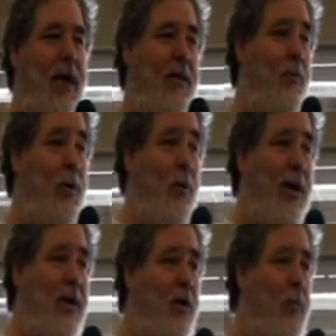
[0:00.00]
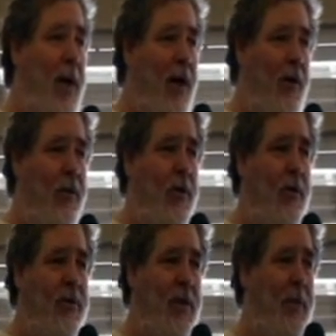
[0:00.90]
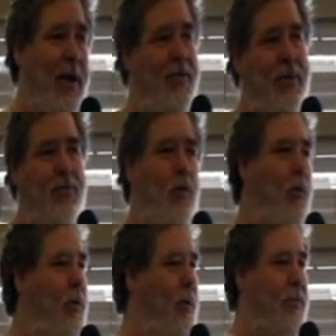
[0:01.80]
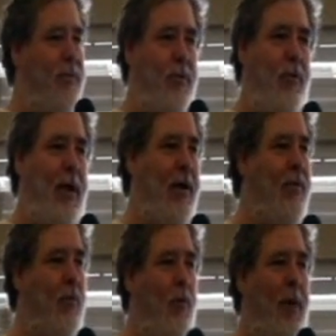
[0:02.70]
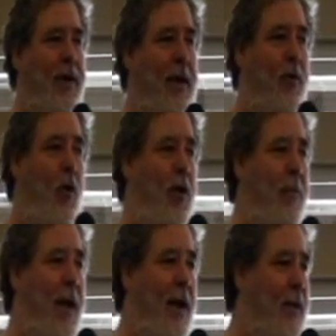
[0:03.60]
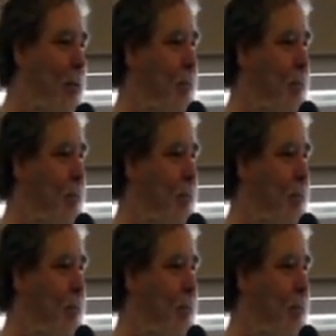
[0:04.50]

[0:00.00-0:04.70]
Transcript: And then when you're ready to go back on TPS control, you just turn that control back down to automatic,